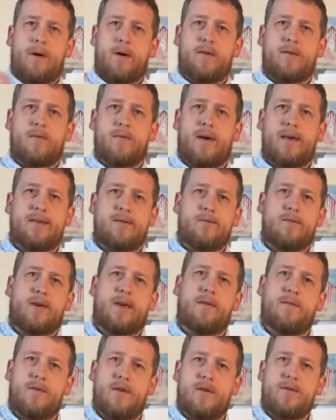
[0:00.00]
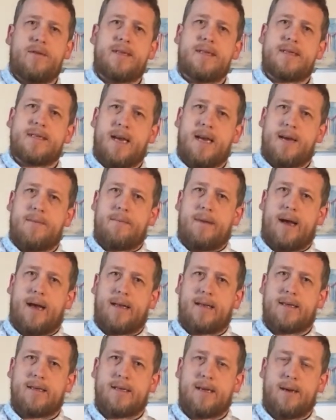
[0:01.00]
both ways will give you the same
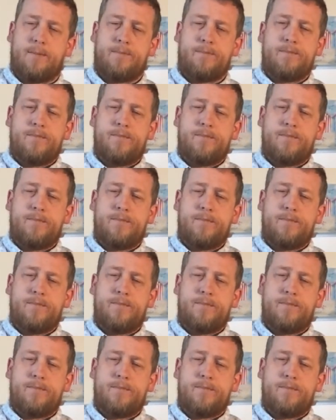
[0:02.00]
answer.